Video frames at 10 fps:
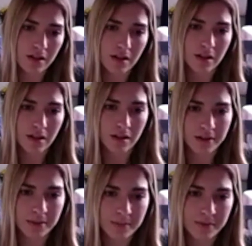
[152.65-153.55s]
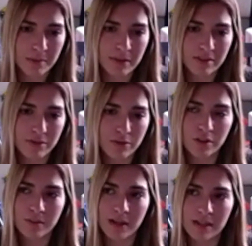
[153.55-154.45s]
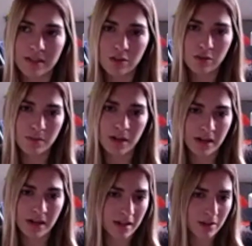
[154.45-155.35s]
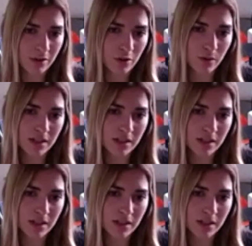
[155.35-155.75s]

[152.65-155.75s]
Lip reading: The platform, as you might know,